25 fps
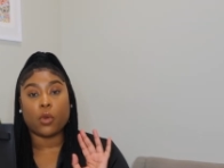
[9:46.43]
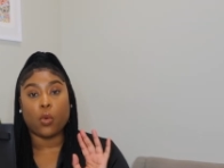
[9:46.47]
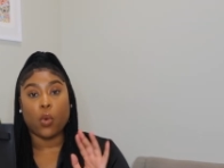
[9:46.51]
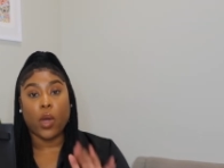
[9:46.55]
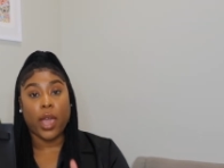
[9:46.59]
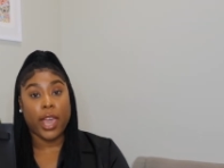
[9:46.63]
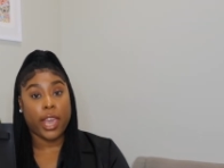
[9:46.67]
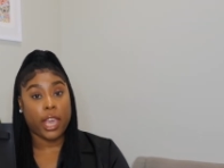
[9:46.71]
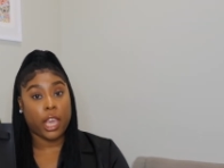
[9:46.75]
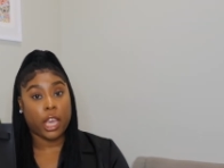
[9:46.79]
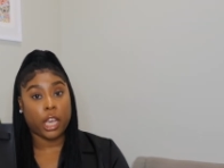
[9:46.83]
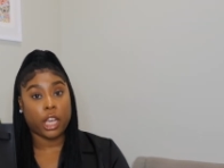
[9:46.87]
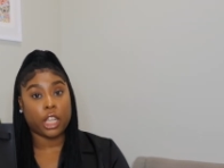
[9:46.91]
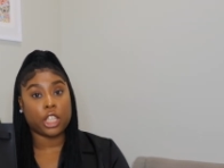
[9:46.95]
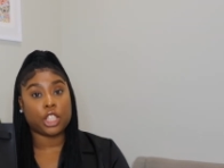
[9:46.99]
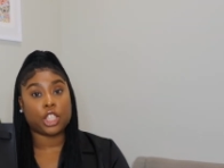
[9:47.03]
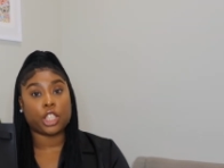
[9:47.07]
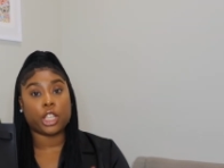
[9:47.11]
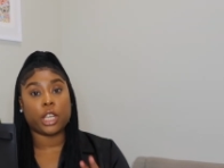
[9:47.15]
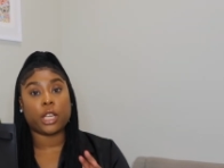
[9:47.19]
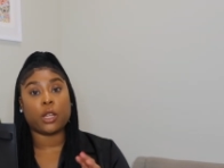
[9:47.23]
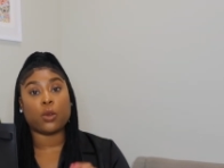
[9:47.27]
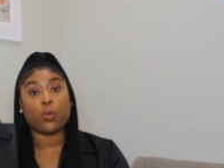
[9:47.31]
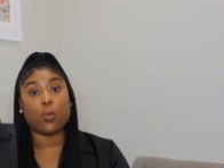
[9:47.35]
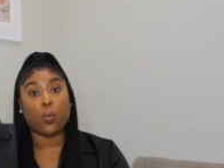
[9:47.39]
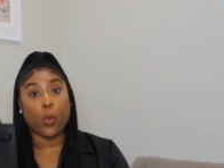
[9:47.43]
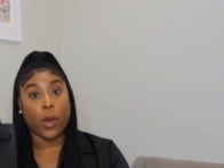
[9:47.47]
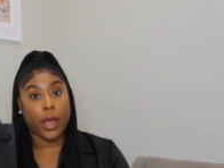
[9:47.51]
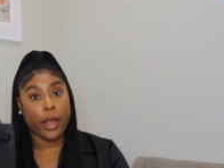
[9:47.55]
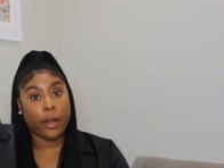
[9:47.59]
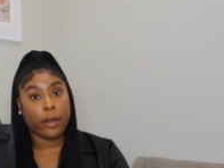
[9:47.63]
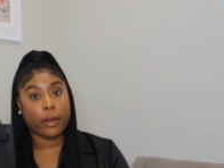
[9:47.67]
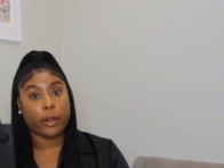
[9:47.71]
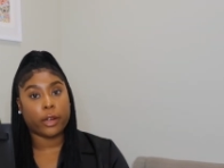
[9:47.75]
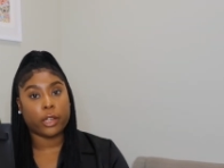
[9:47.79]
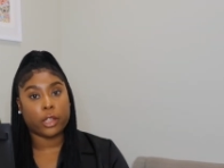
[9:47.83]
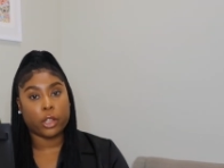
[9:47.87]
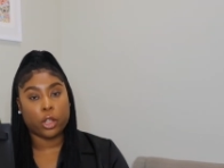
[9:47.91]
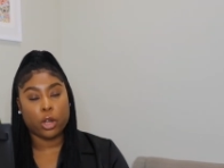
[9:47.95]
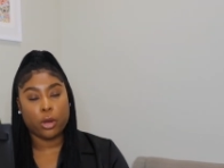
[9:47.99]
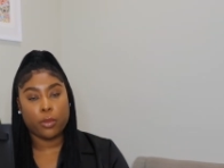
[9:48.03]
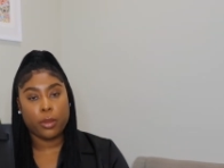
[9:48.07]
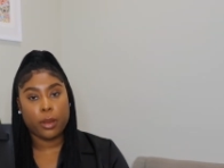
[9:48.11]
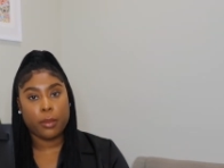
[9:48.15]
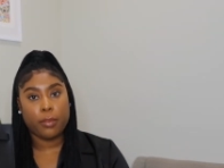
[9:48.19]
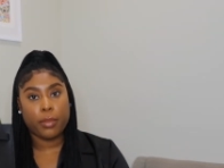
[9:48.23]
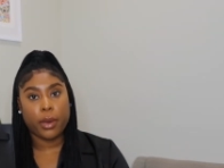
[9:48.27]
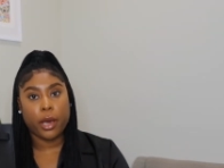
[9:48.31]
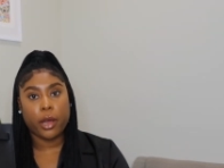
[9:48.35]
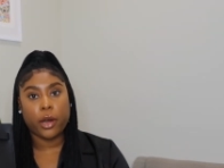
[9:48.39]
age and wear a little
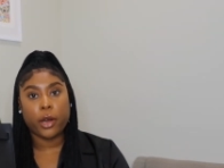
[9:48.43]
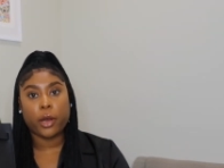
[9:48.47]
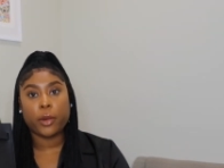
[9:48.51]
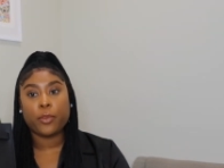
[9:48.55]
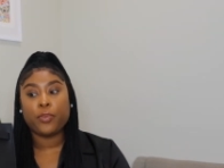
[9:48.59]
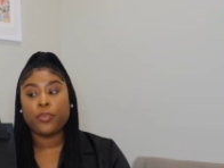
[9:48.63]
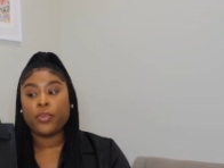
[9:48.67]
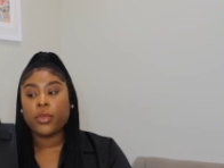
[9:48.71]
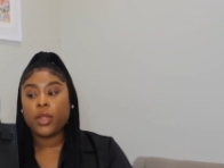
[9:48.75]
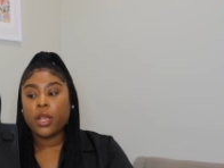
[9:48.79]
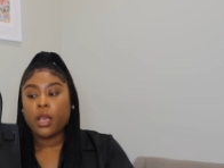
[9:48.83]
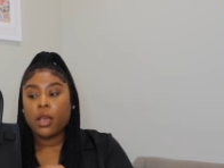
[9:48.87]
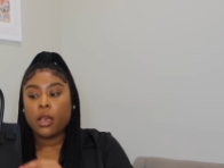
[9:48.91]
bit better,